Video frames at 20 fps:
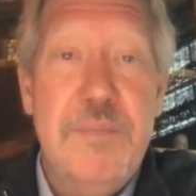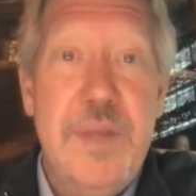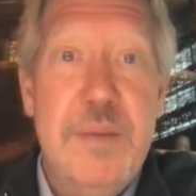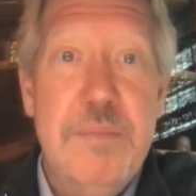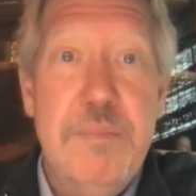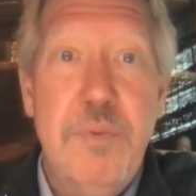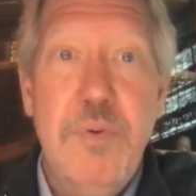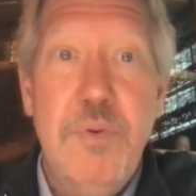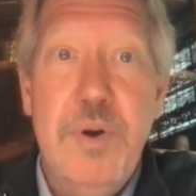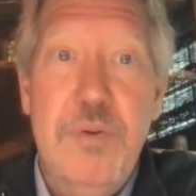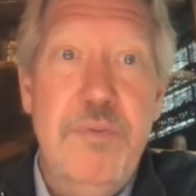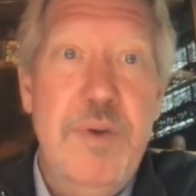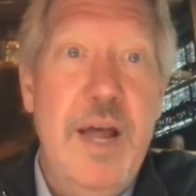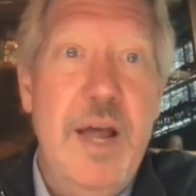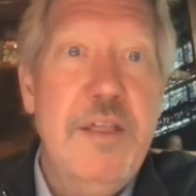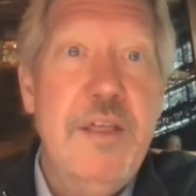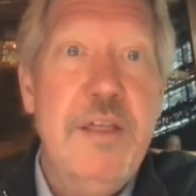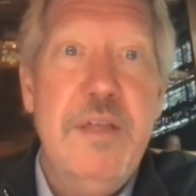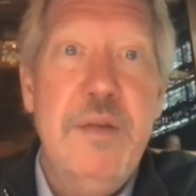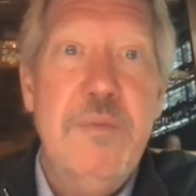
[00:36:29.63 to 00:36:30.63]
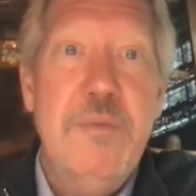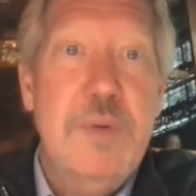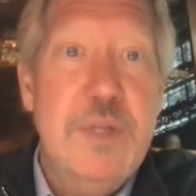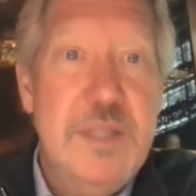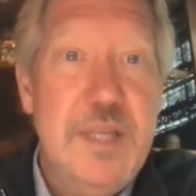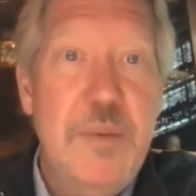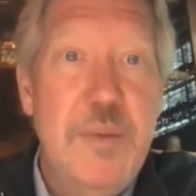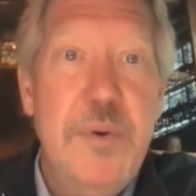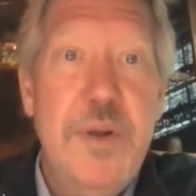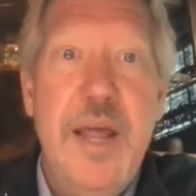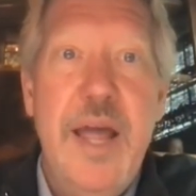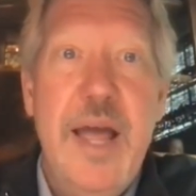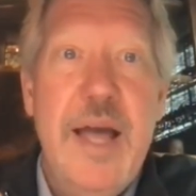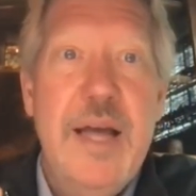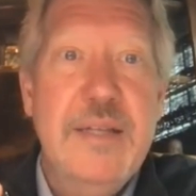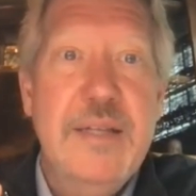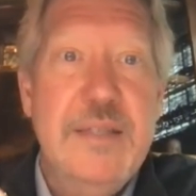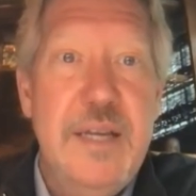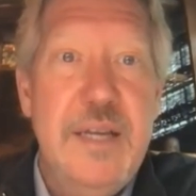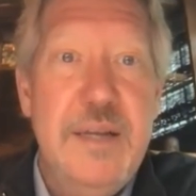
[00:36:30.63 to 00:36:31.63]
important rather than when someone
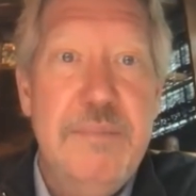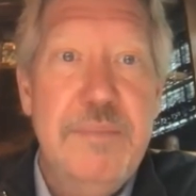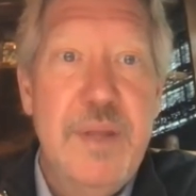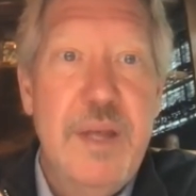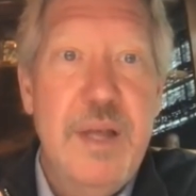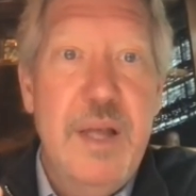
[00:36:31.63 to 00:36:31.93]
has a,